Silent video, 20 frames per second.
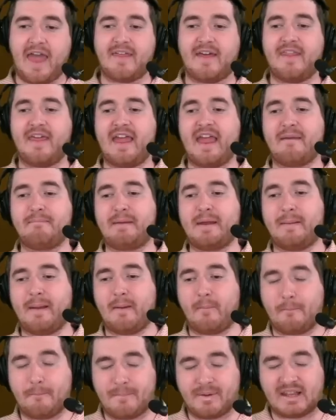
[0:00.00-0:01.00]
then they have been
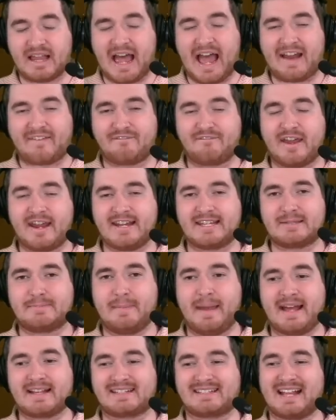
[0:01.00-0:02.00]
black face
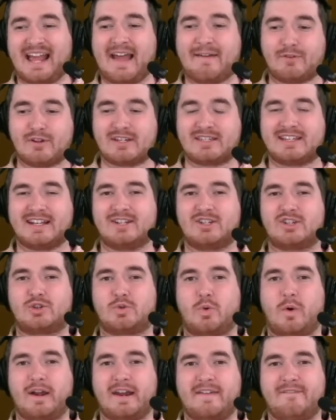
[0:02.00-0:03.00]
masks ever since
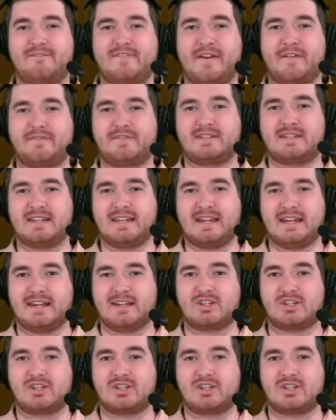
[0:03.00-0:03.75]
2015.